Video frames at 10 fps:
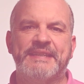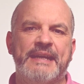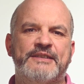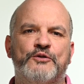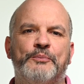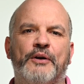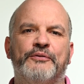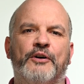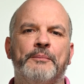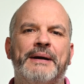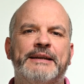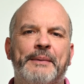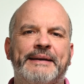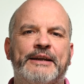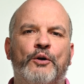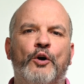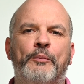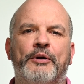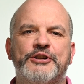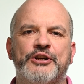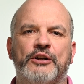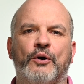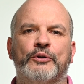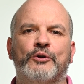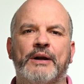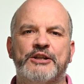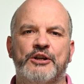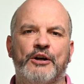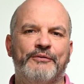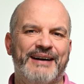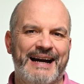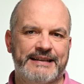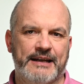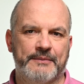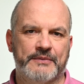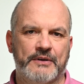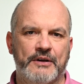sets to perform mathematical operations on collection of items,